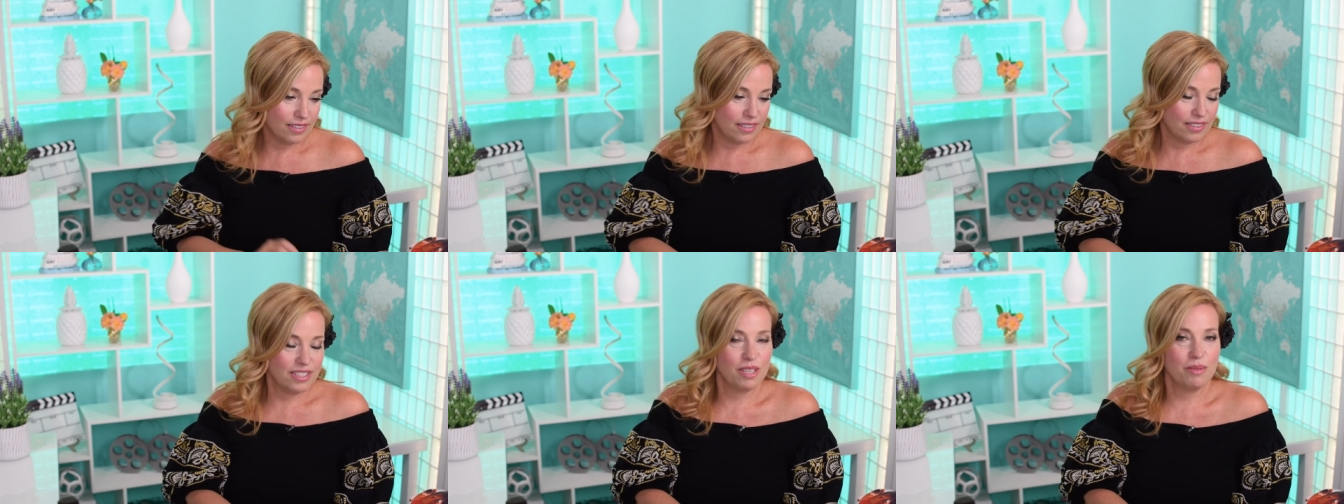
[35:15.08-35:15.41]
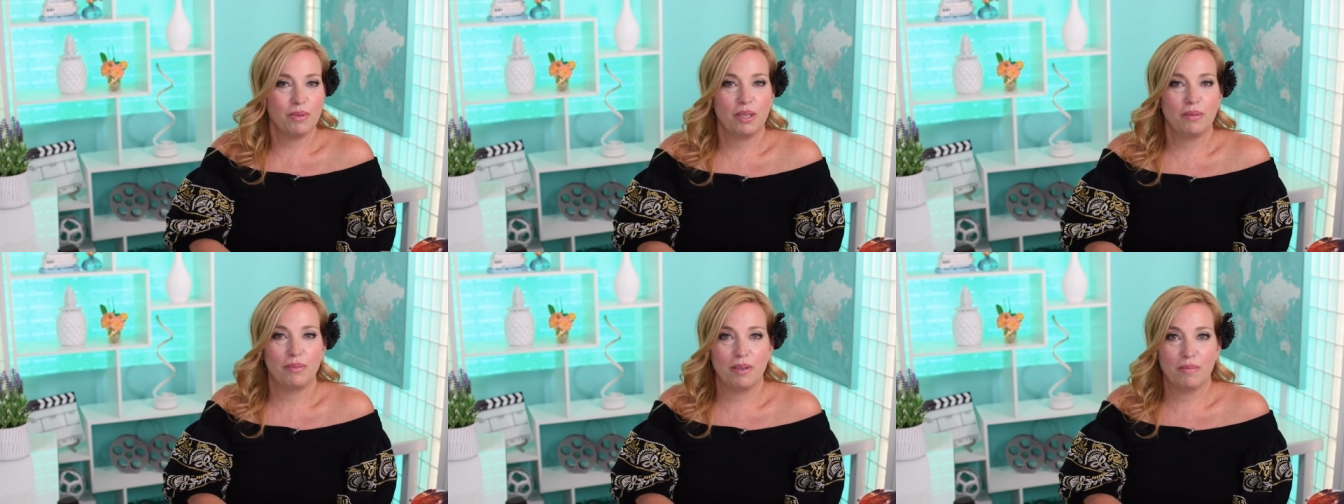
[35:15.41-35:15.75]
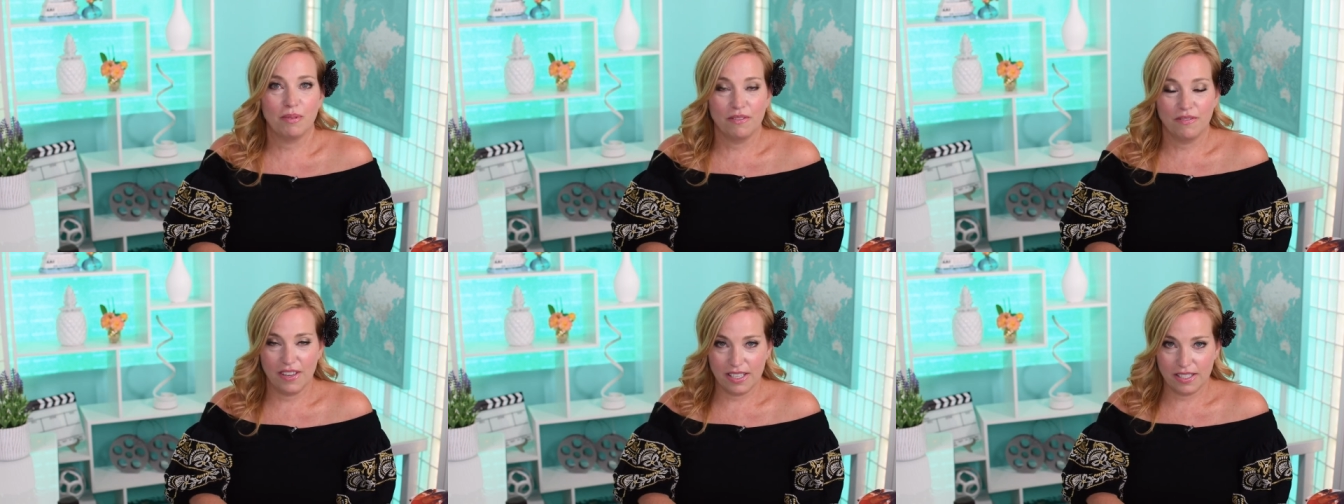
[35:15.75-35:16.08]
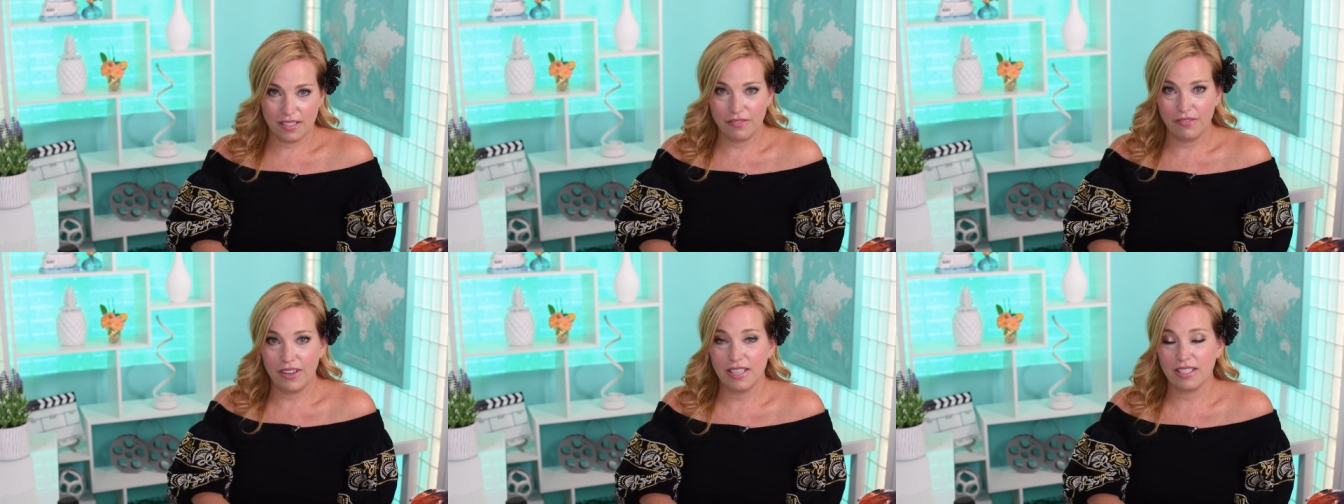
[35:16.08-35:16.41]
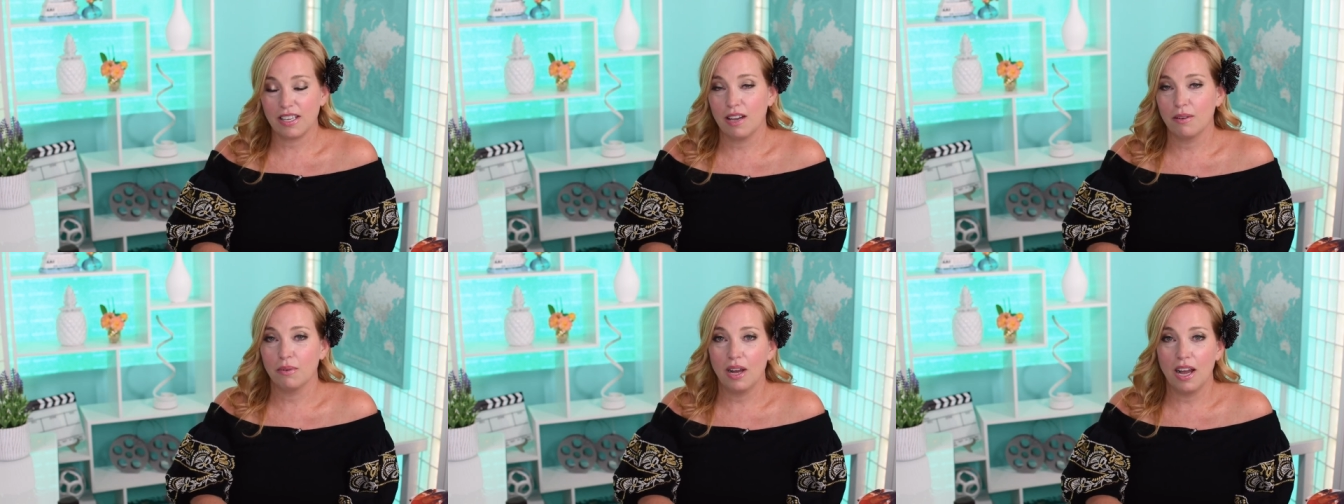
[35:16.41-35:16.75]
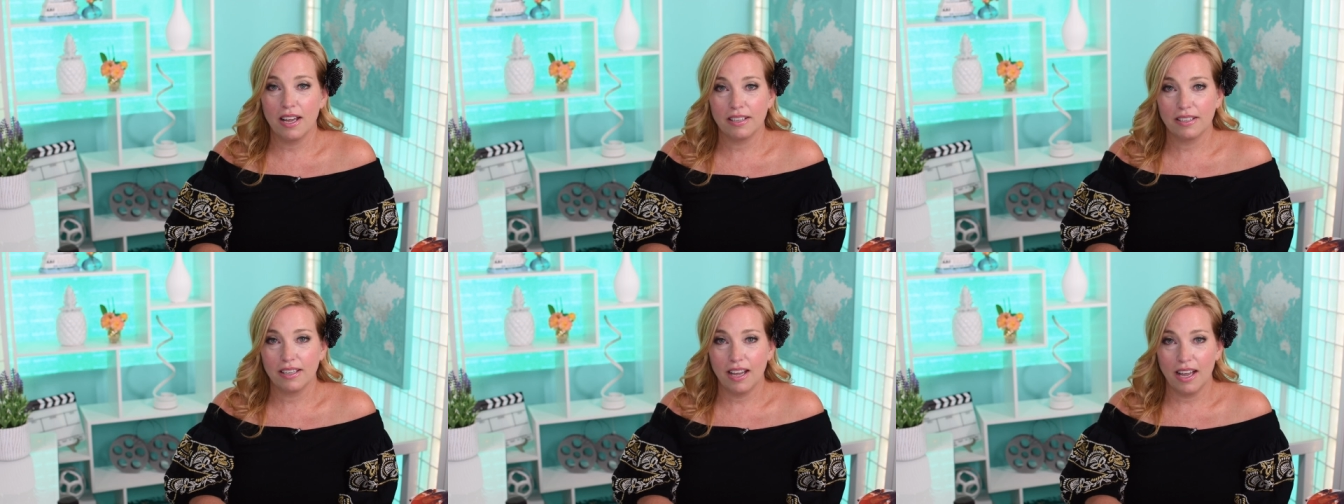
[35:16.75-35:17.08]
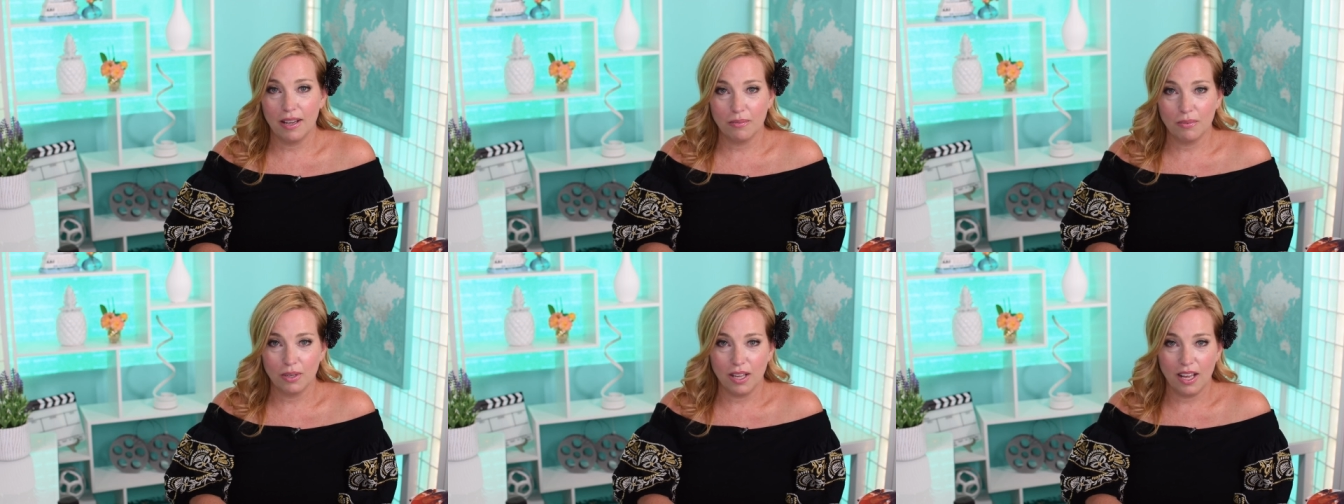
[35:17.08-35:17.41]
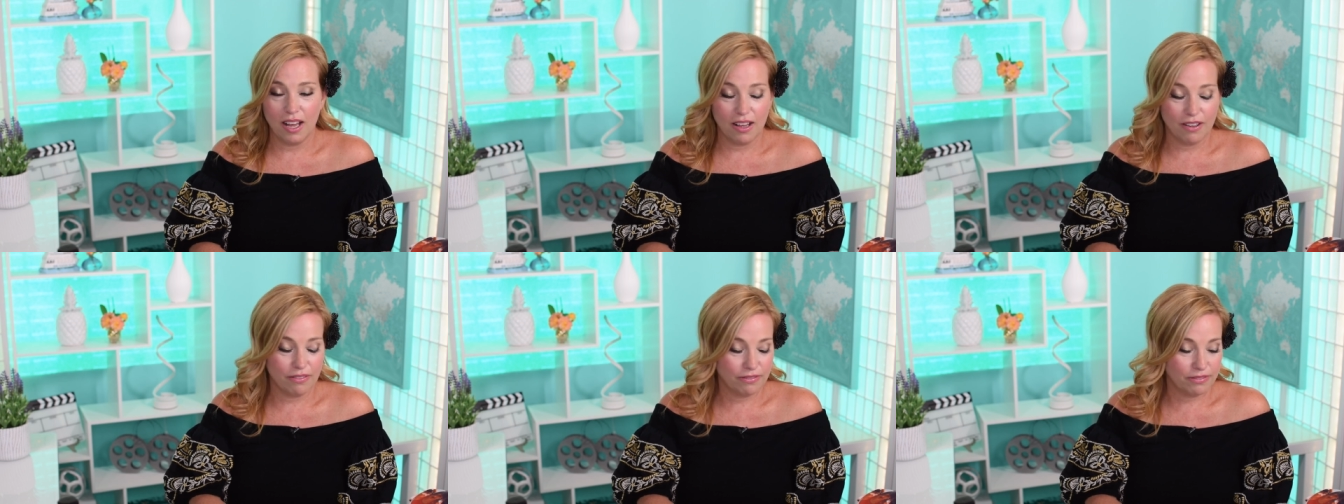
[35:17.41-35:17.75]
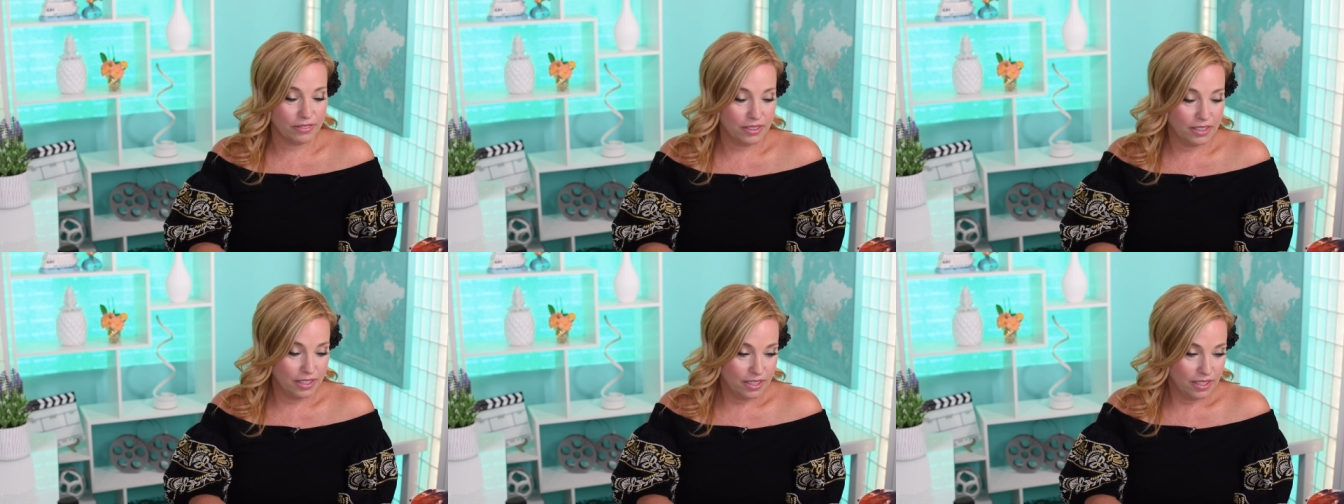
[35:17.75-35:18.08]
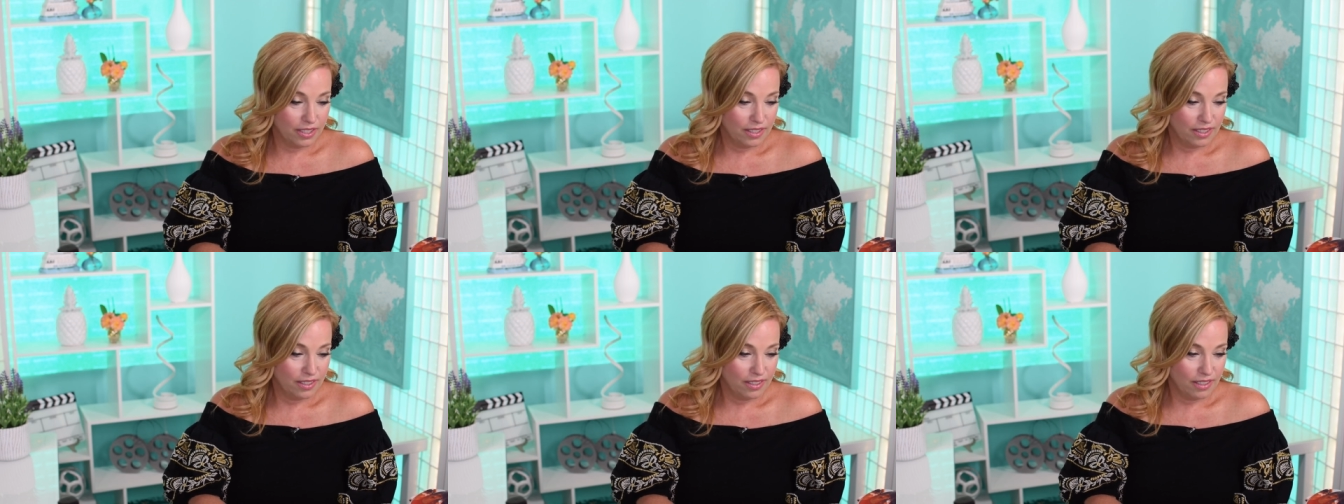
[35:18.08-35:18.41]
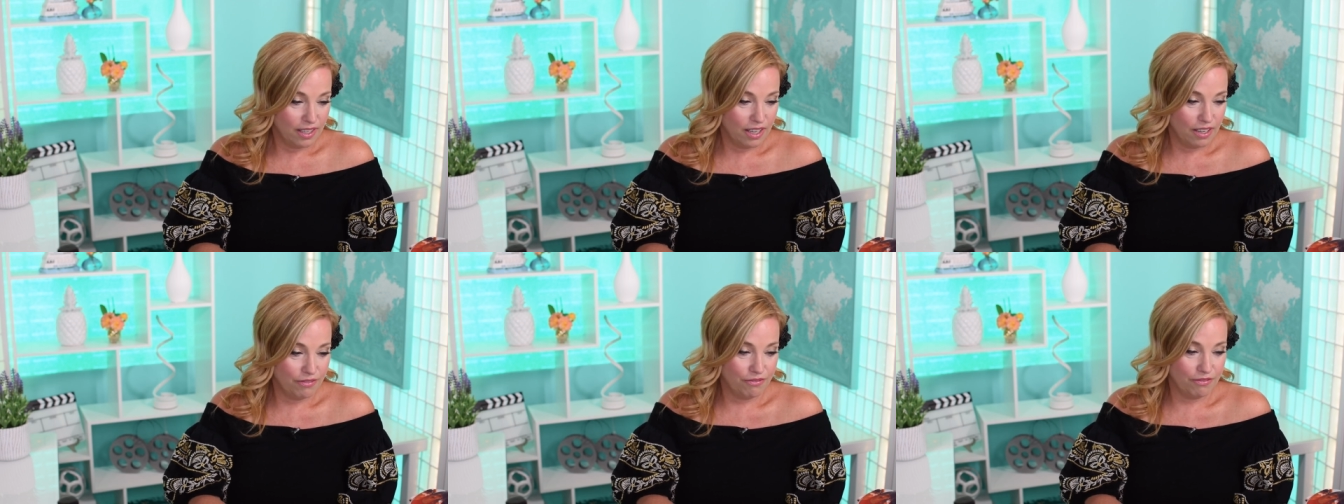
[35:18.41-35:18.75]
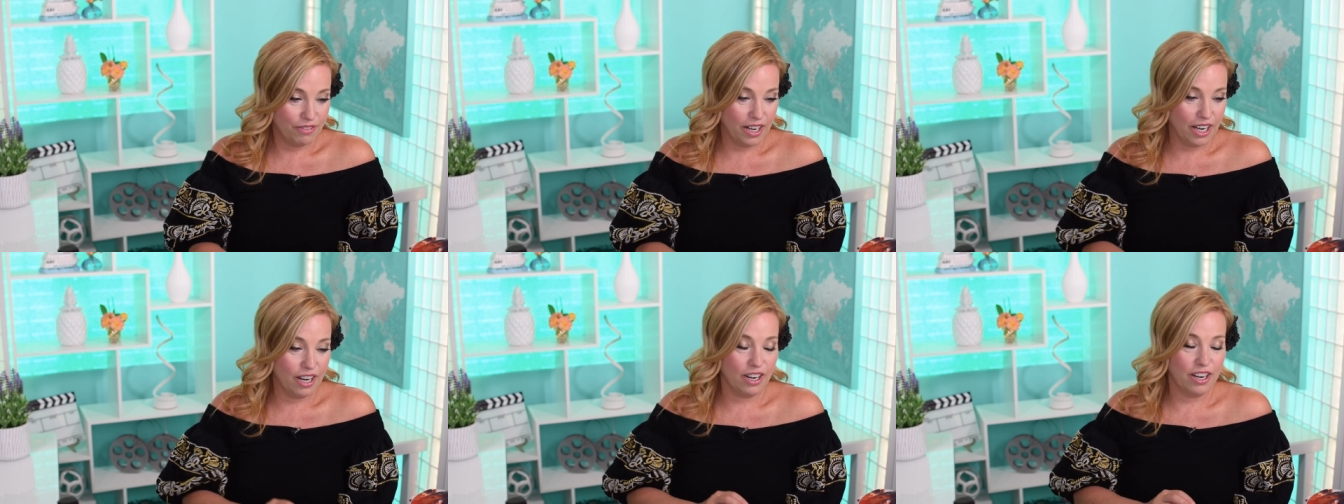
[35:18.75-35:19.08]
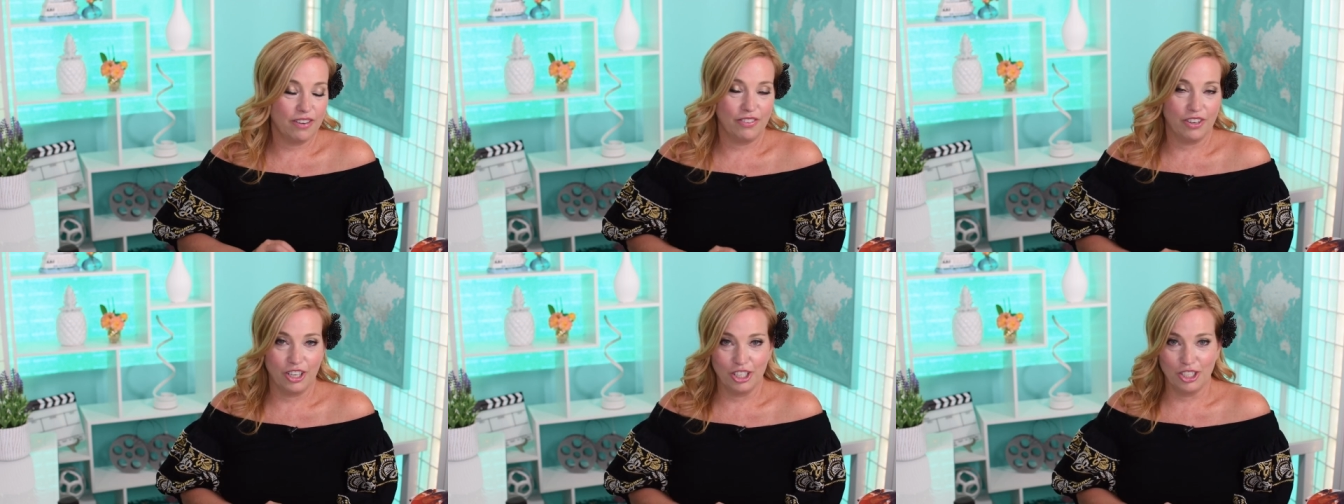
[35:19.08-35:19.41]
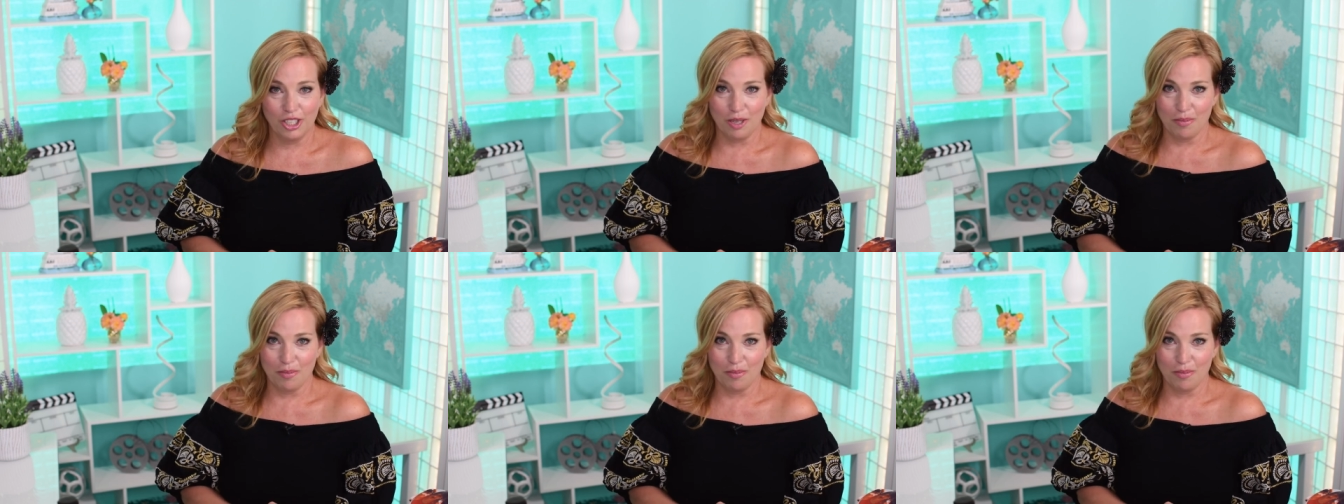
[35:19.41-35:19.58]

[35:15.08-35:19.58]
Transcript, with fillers: to meet people face to face. I will I, I will have a very, very good